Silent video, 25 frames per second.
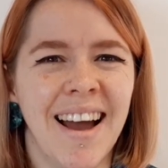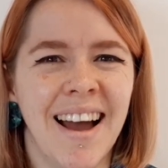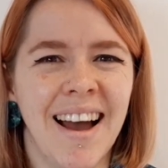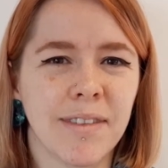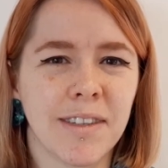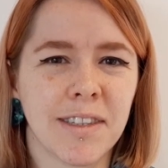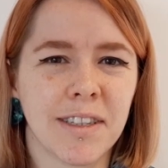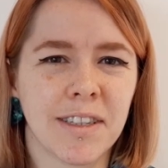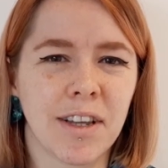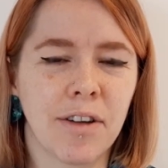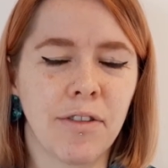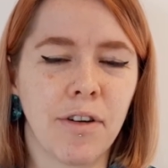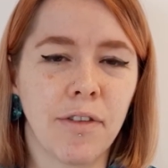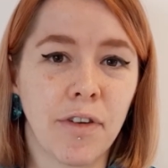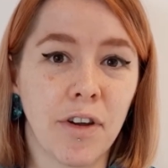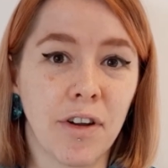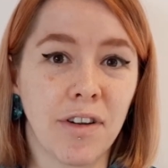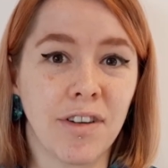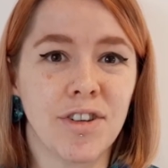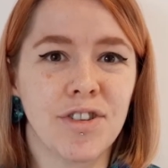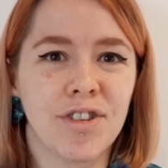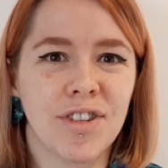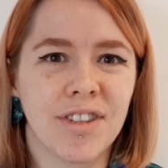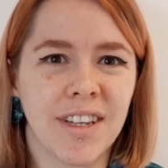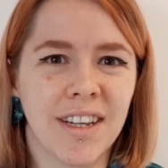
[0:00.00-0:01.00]
So if you're
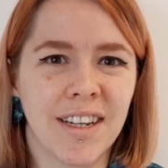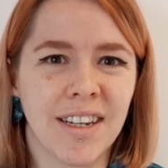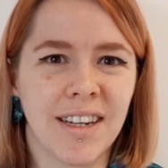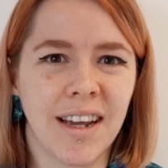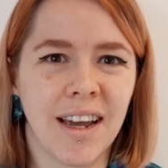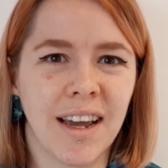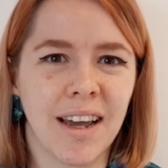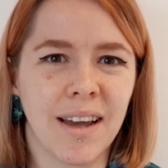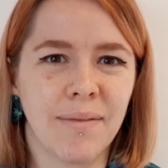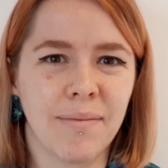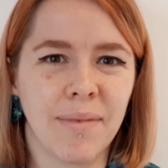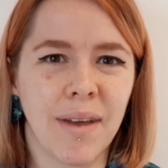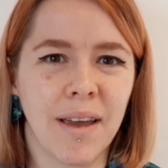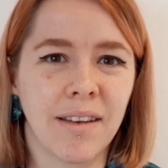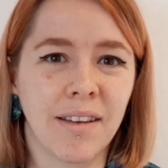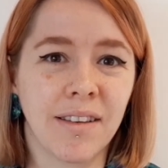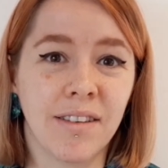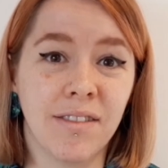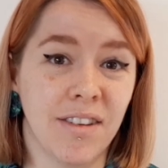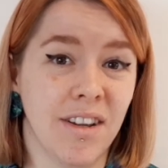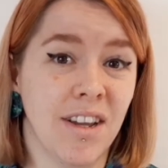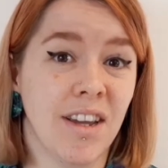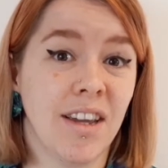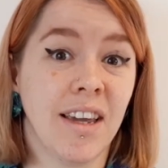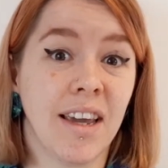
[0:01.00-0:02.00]
interested
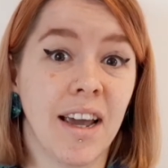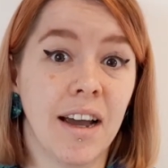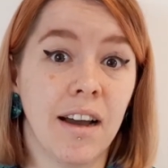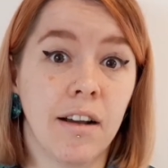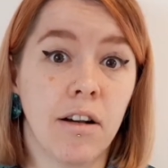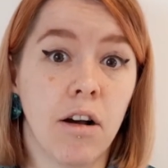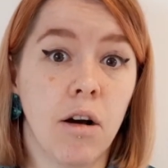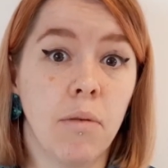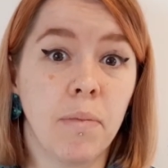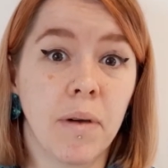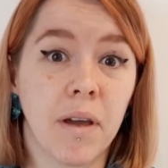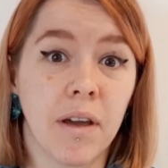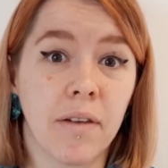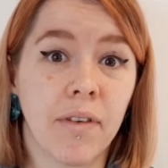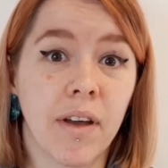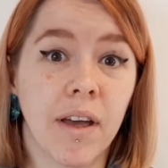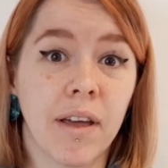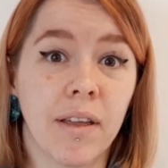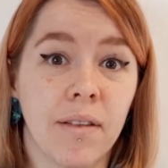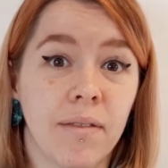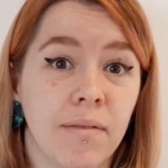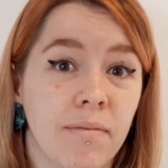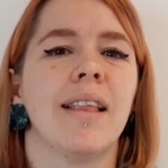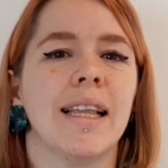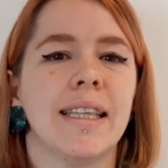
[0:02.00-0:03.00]
and can get a copy of
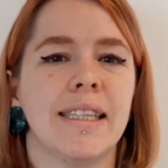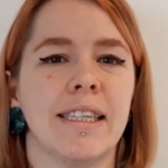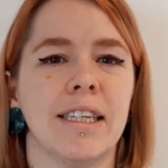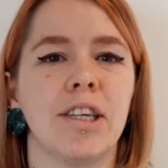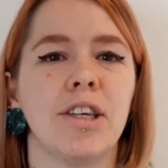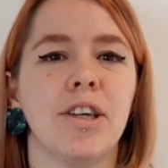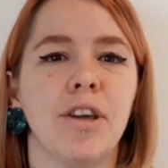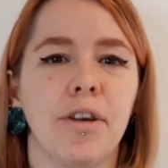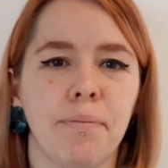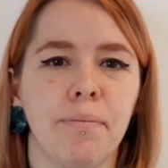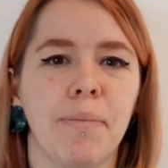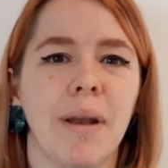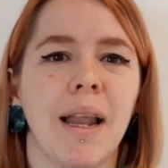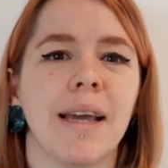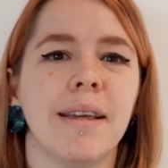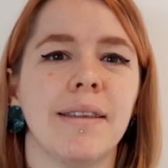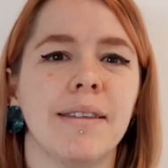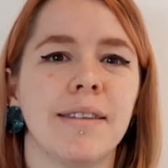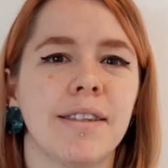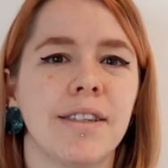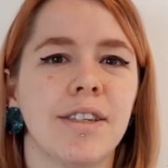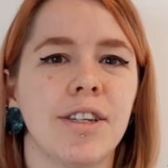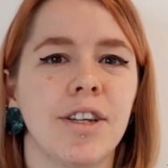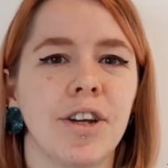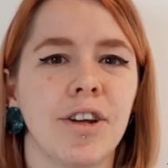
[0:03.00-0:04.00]
it, that's a good
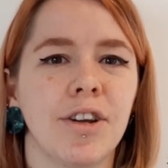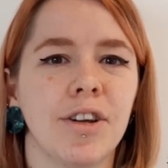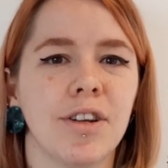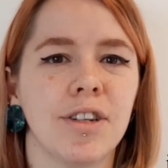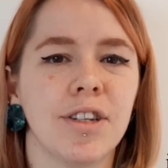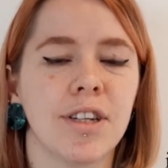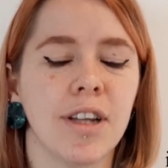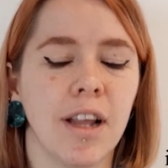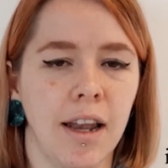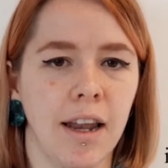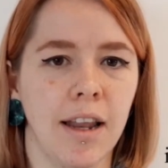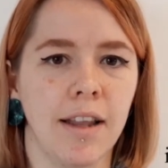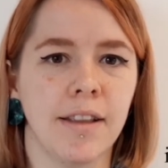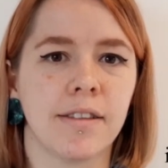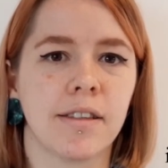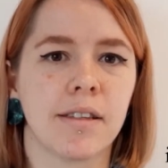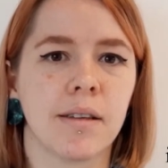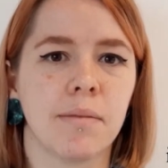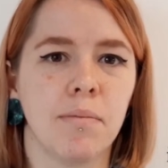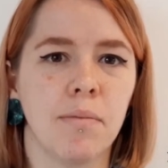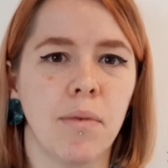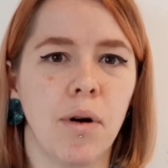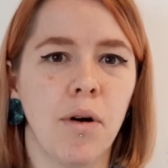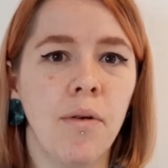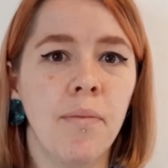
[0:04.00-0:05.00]
place to learn
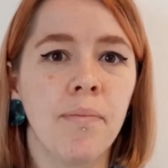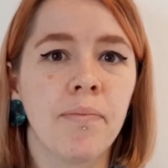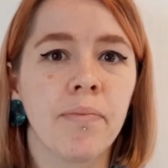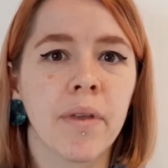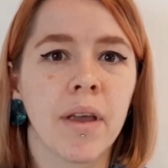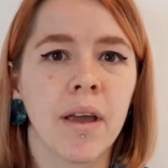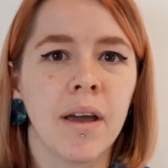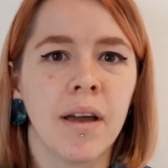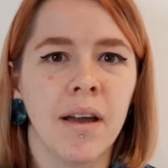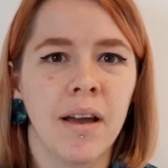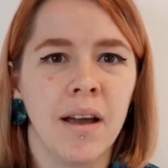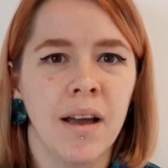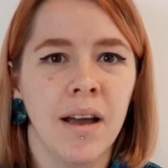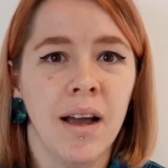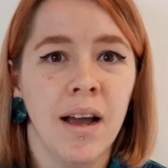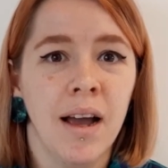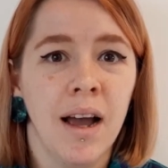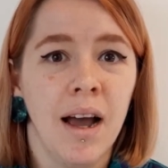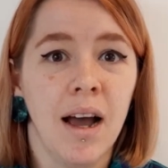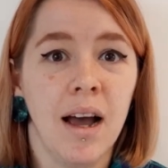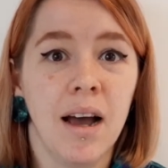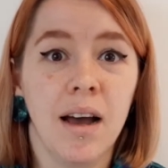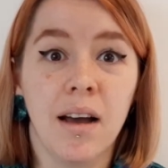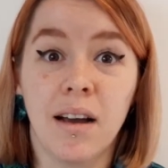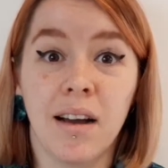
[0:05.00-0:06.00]
some more.
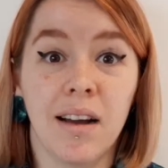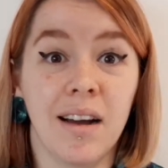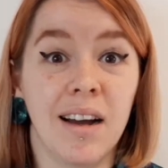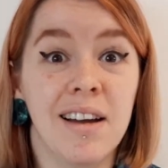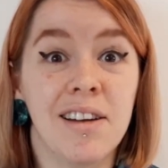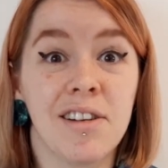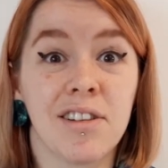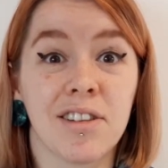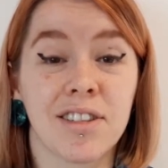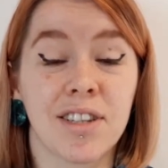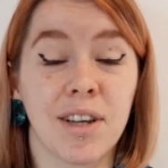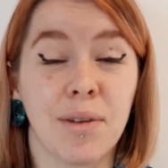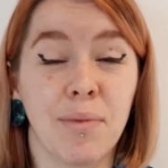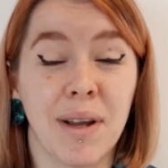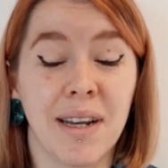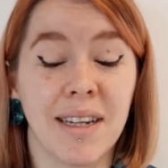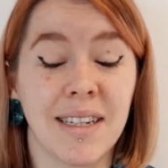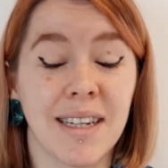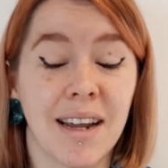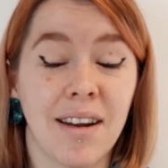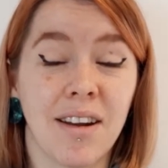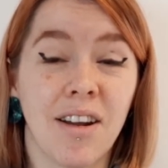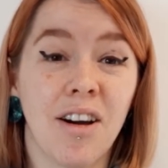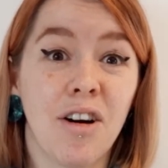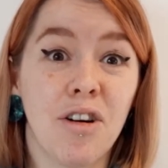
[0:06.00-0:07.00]
I also went
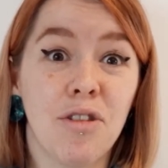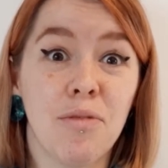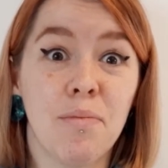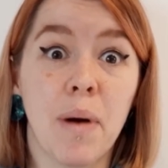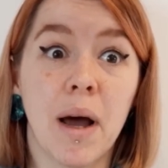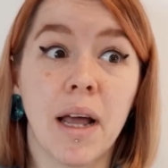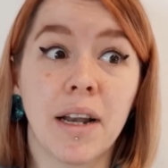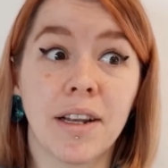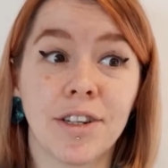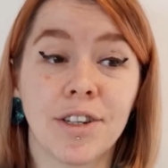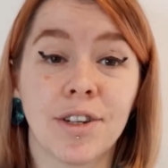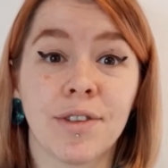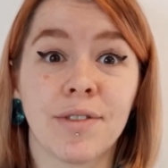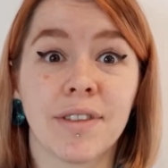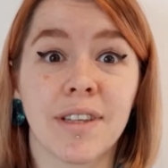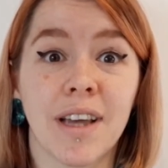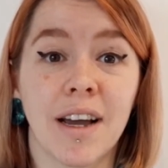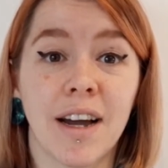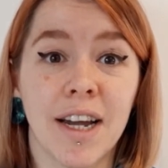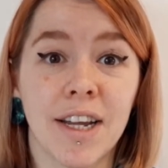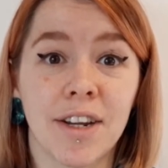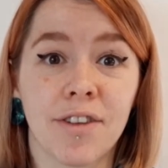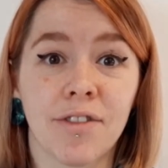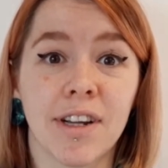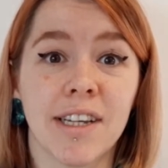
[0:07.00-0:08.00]
down a whole bunch of
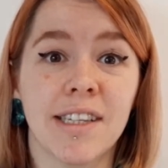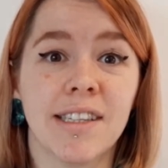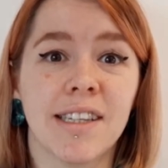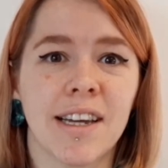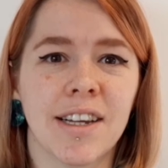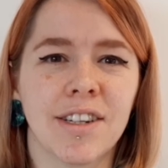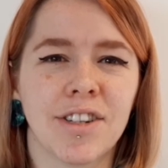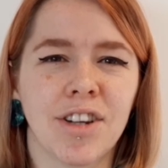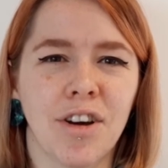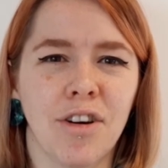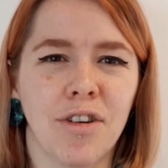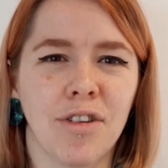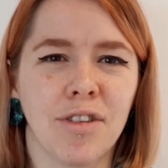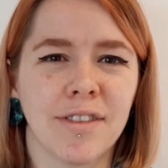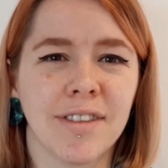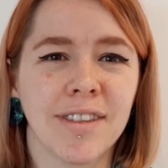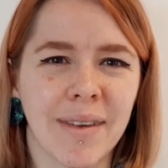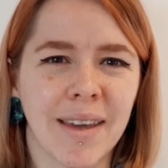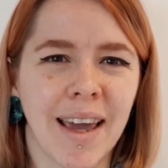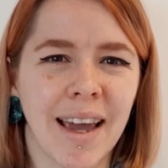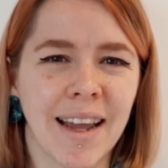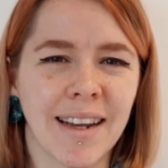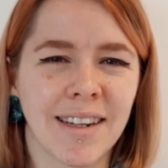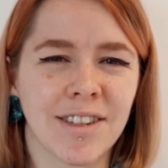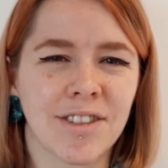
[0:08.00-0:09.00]
side research holes
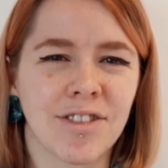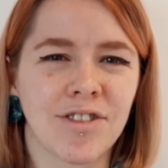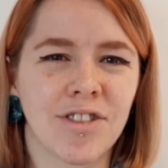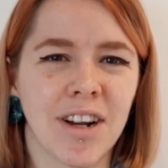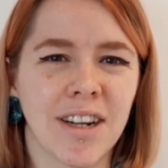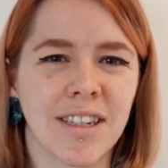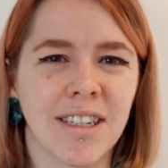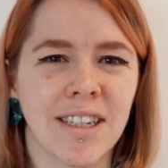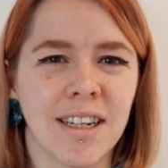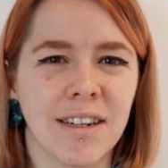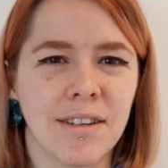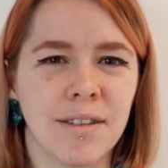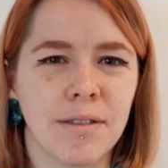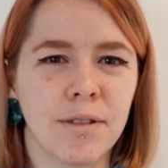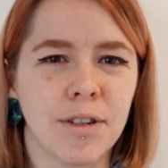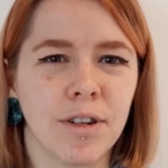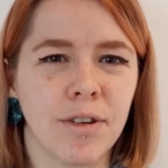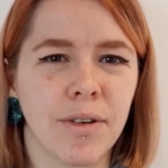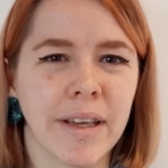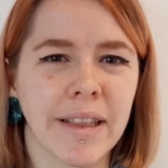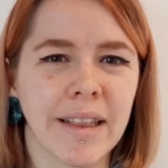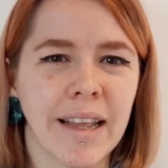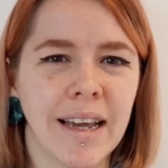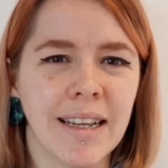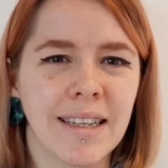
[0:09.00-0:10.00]
and getting distracted
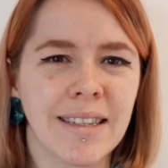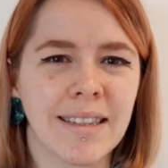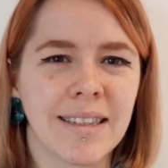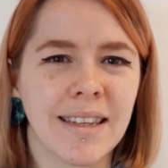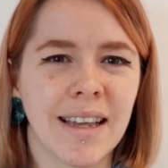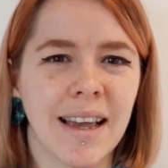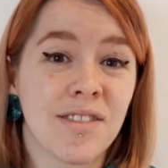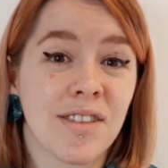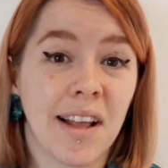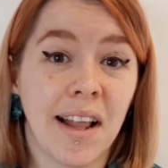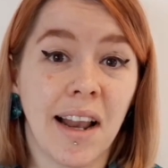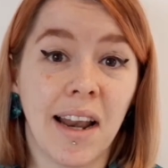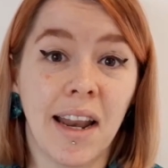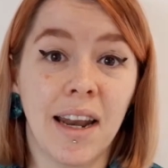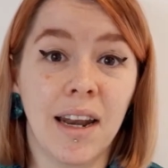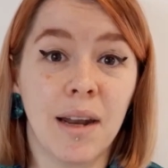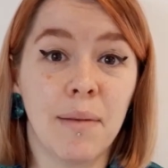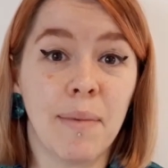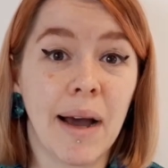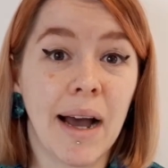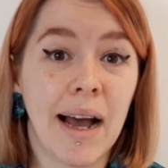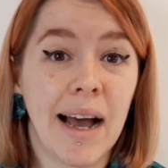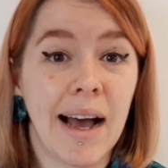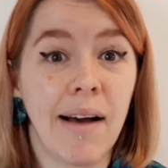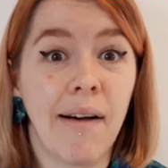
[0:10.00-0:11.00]
doing this. So I learned
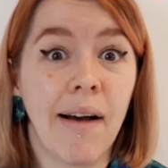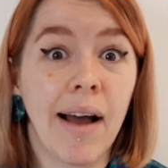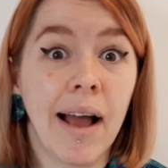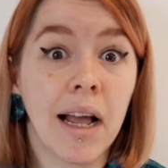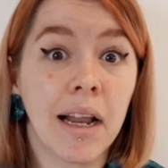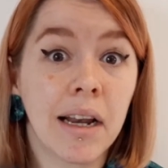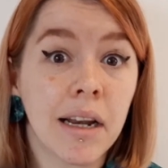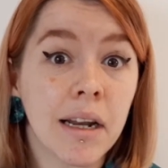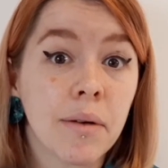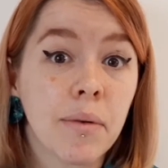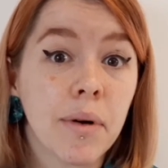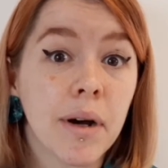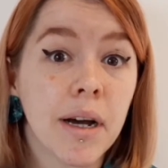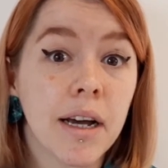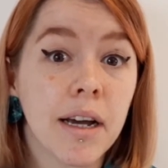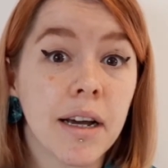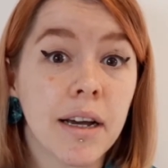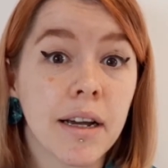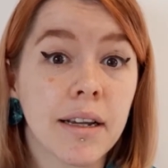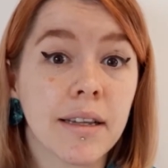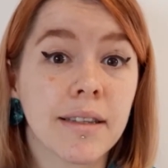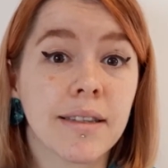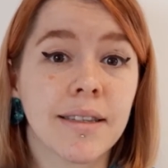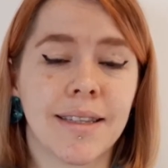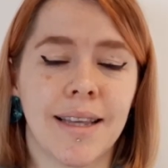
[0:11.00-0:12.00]
about how henna
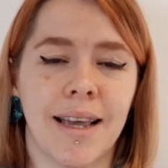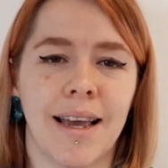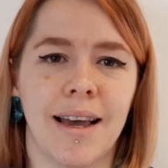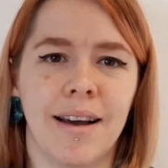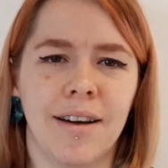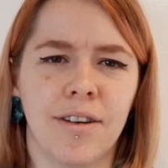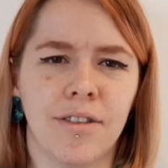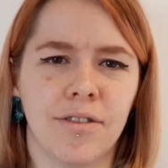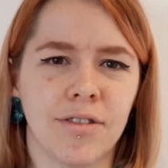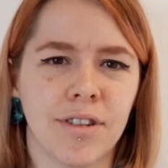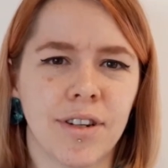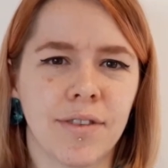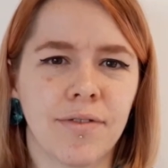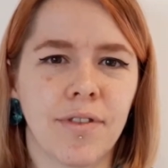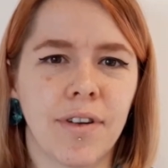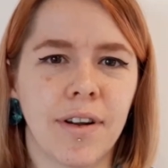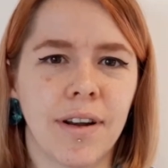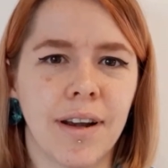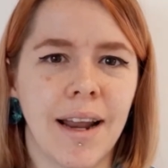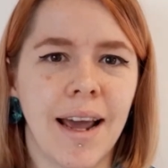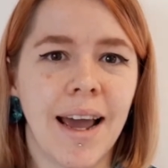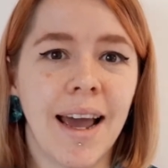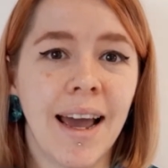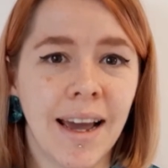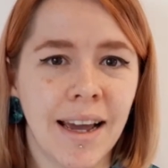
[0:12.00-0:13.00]
works, how
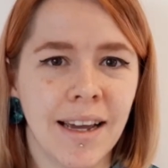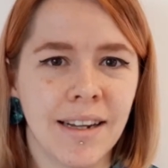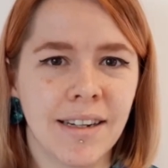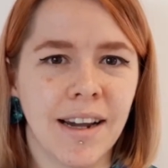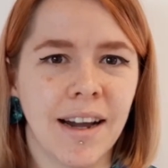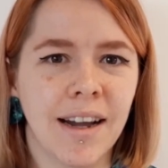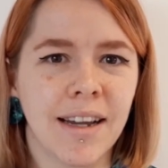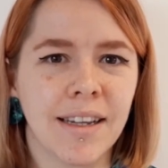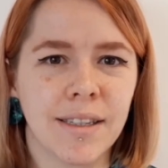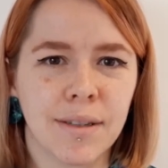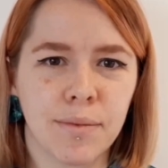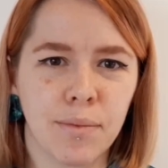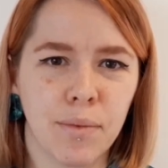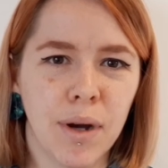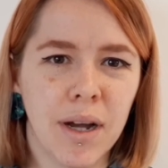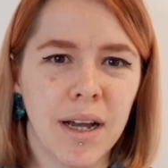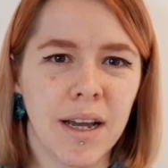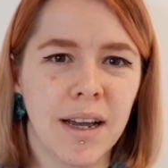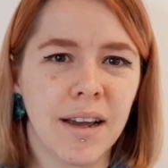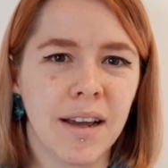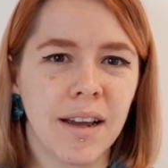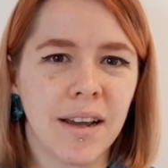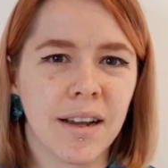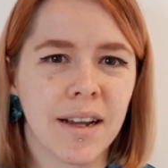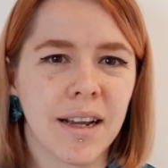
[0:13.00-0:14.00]
different hair dyes
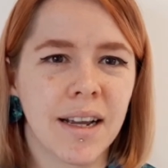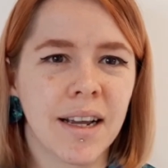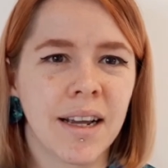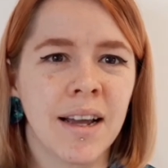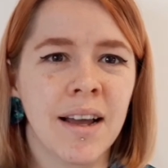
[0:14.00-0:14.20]
work,